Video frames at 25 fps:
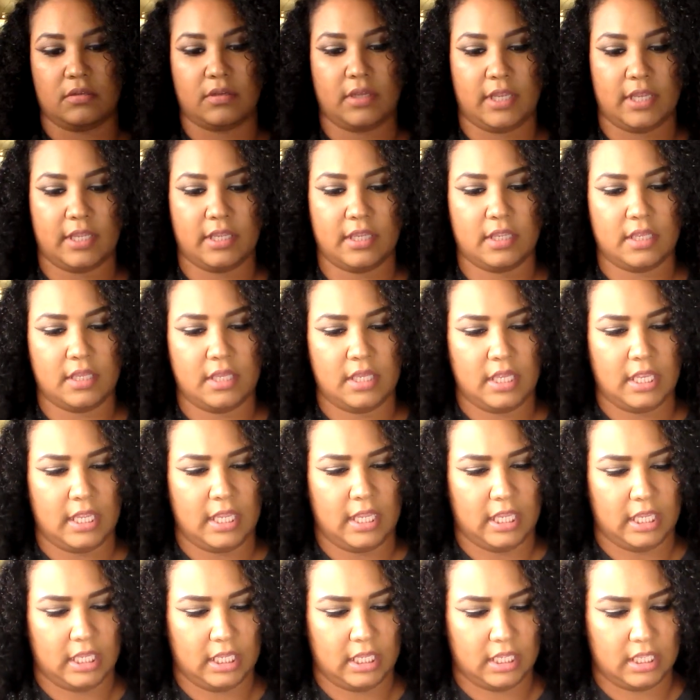Okay.
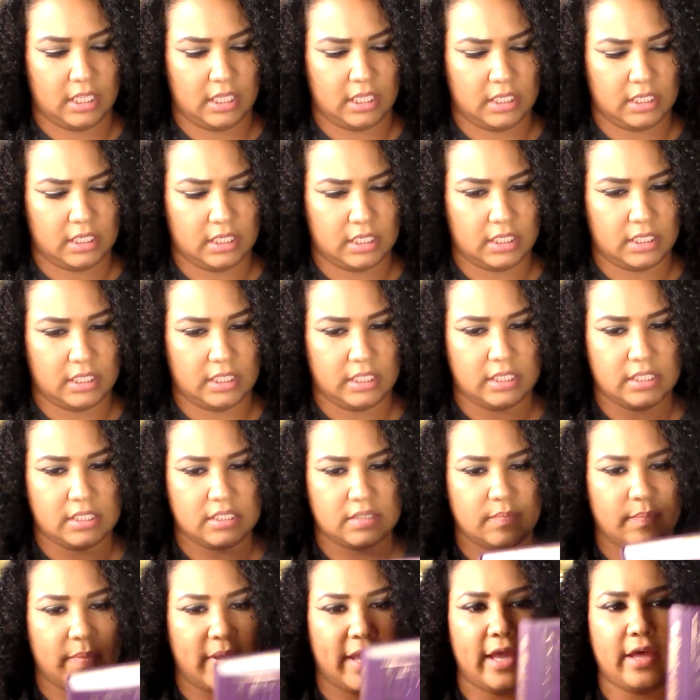And it
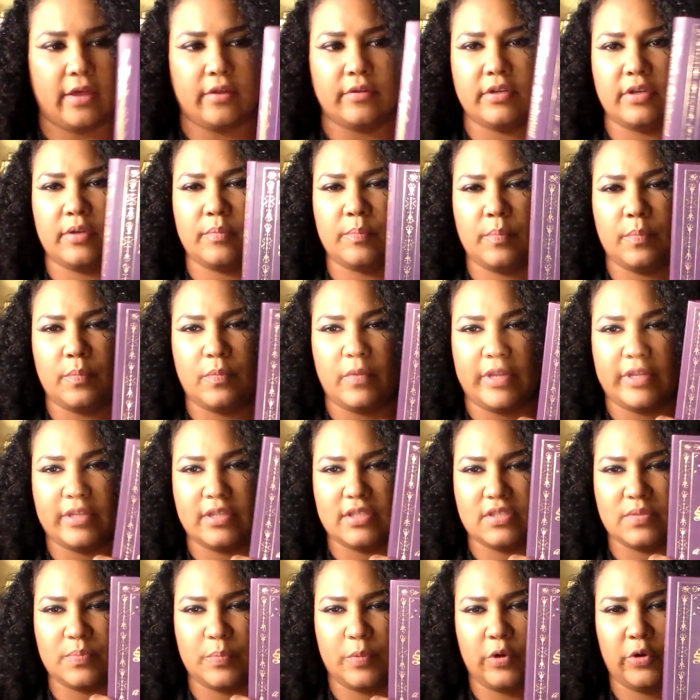is bound in like
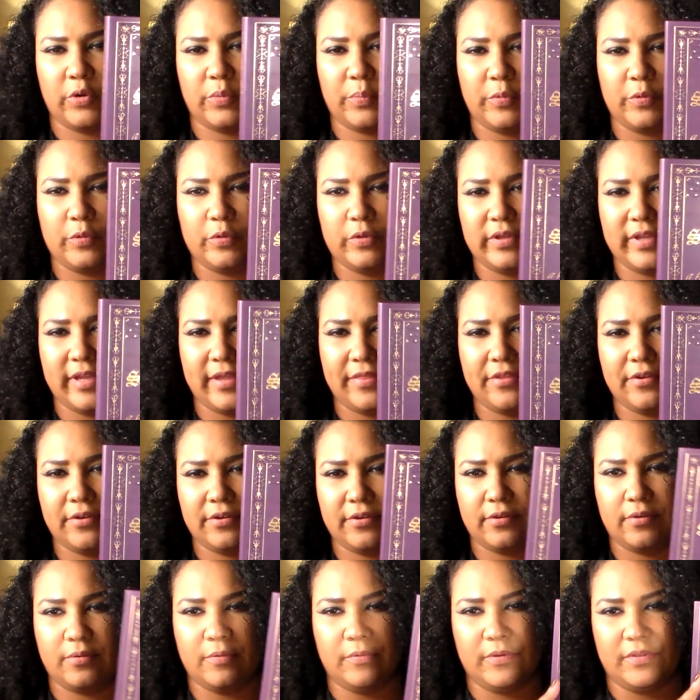this purple
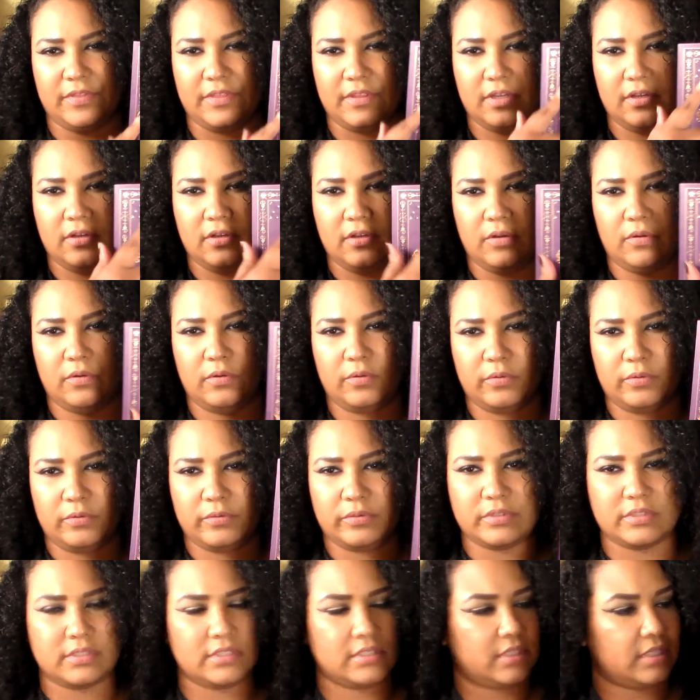leather with the
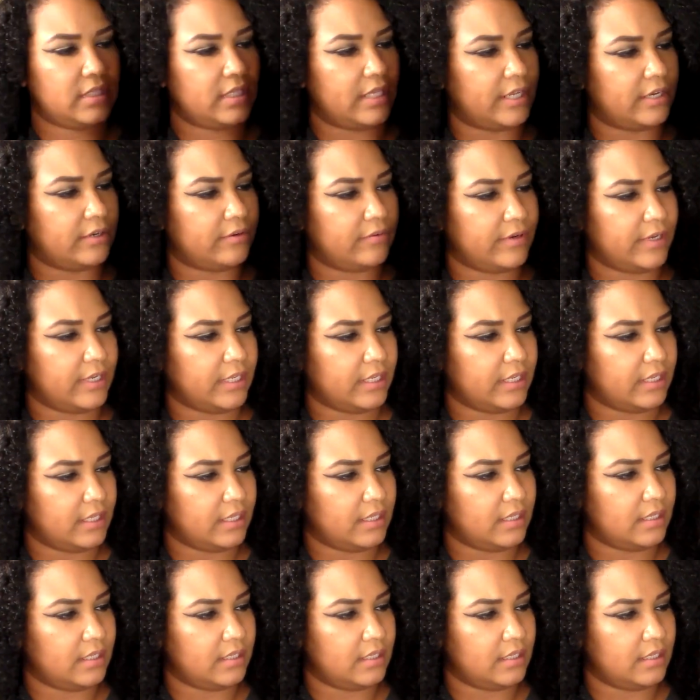gold lettering,